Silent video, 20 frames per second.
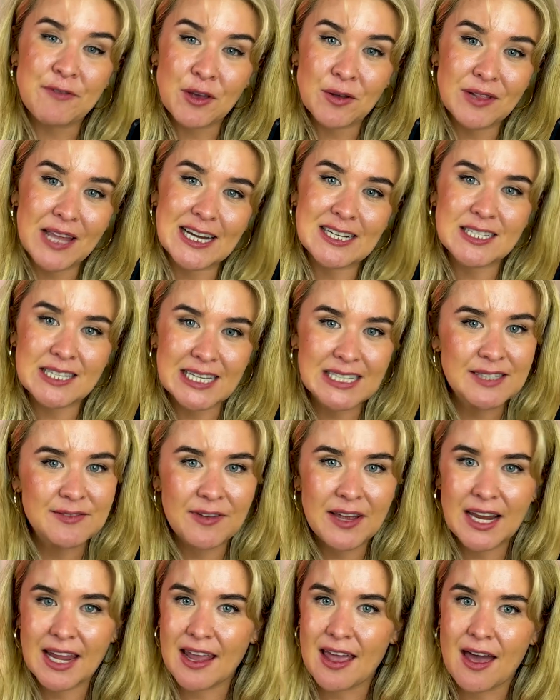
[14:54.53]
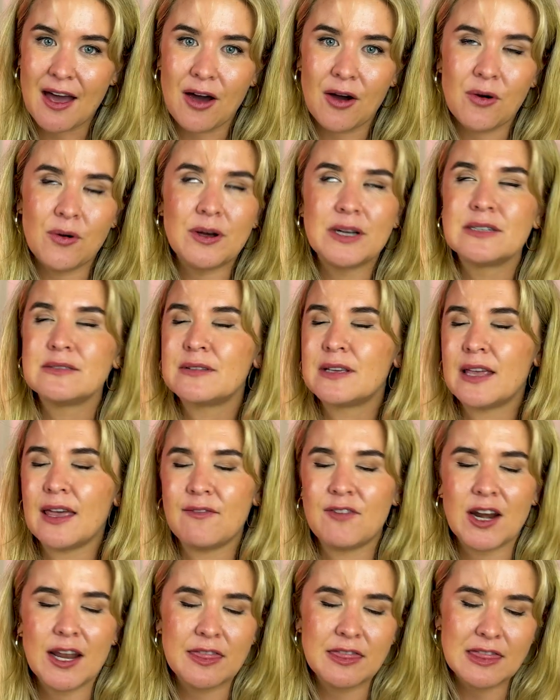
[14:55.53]
you liked this video, give
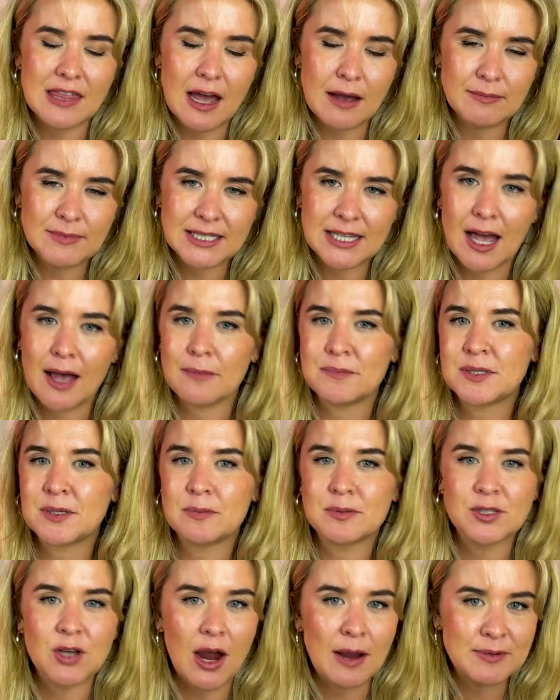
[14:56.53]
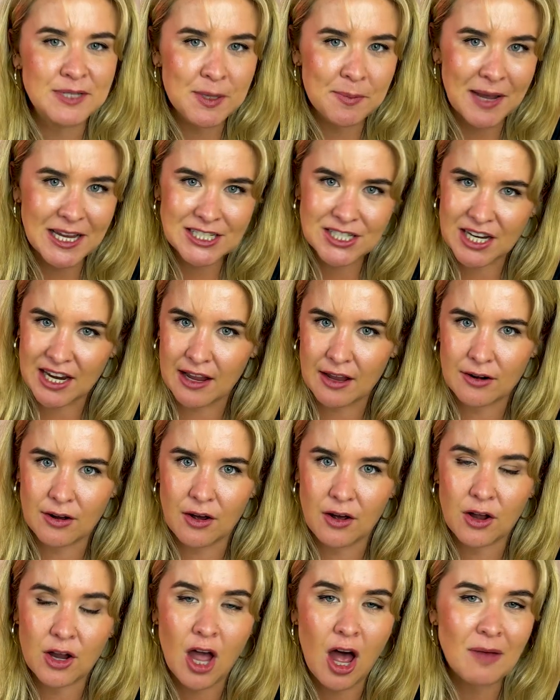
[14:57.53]
it a thumbs up, subscribe to my
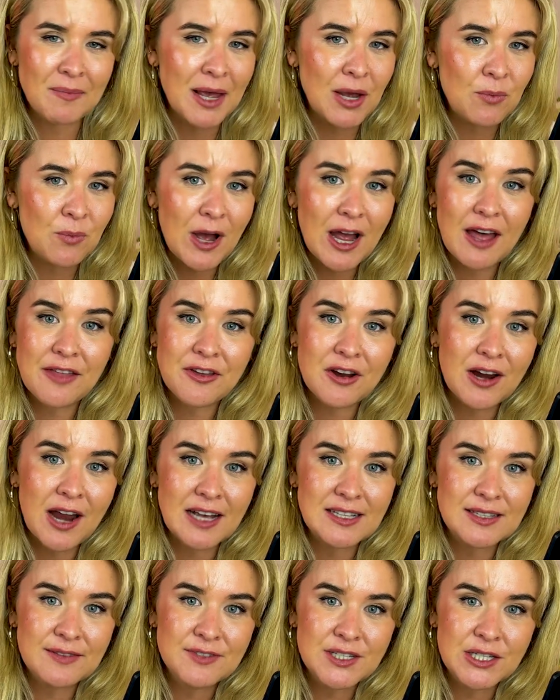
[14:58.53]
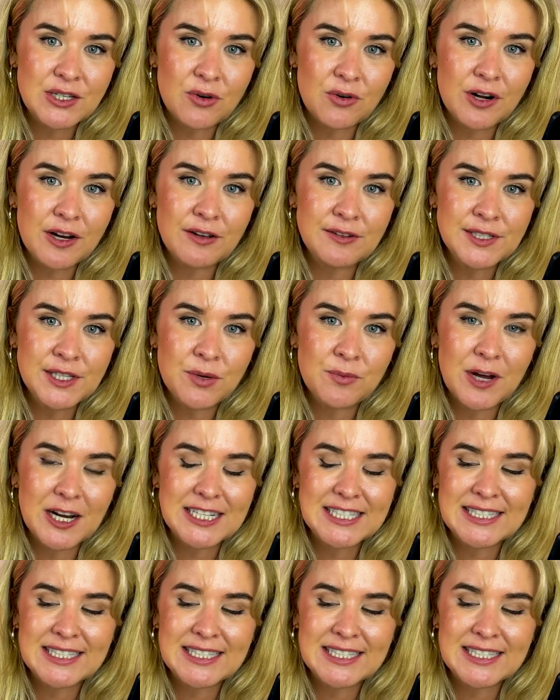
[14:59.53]
channel, comment what other kinds of tutorials you want to